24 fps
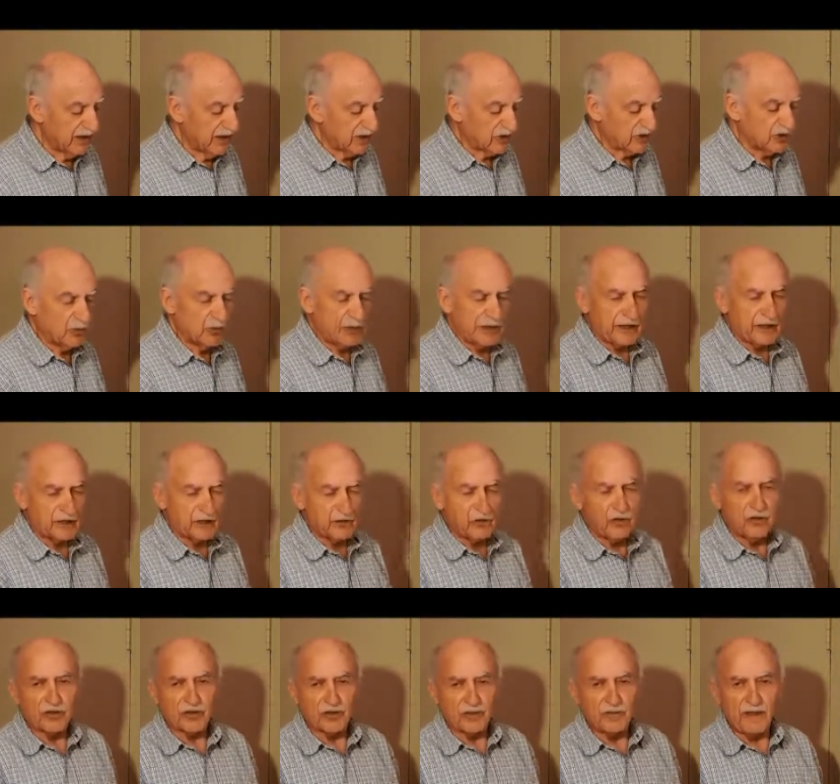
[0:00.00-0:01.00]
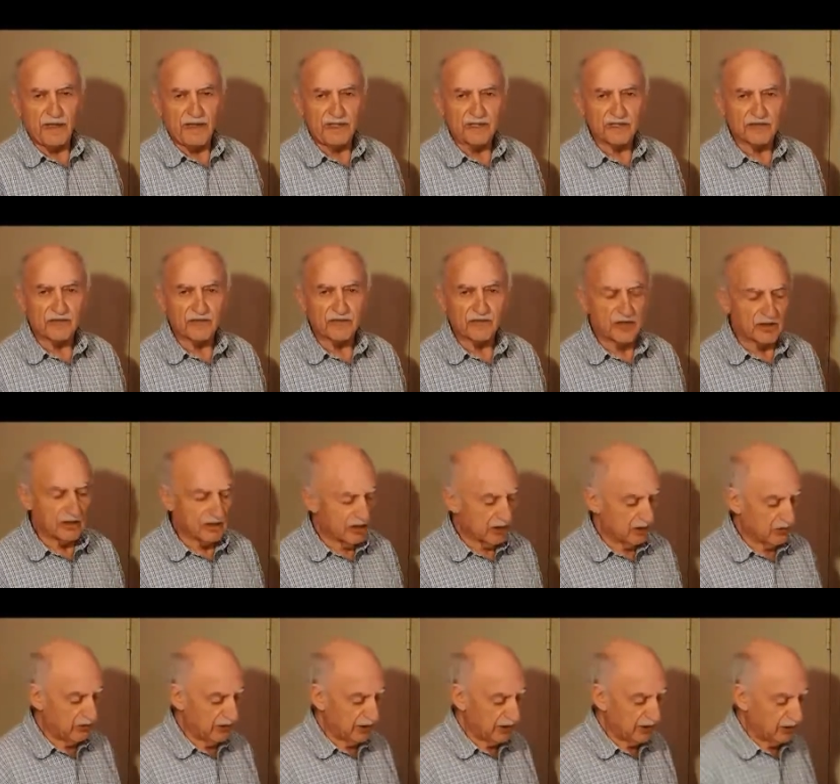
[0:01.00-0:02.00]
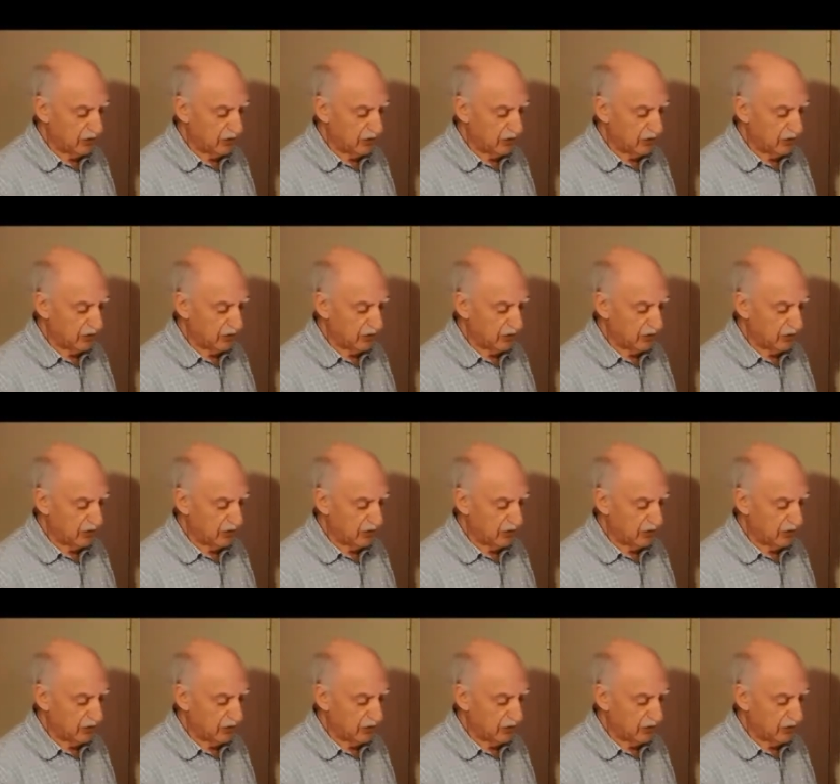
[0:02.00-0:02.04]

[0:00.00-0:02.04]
So we ignore the mass of the Earth when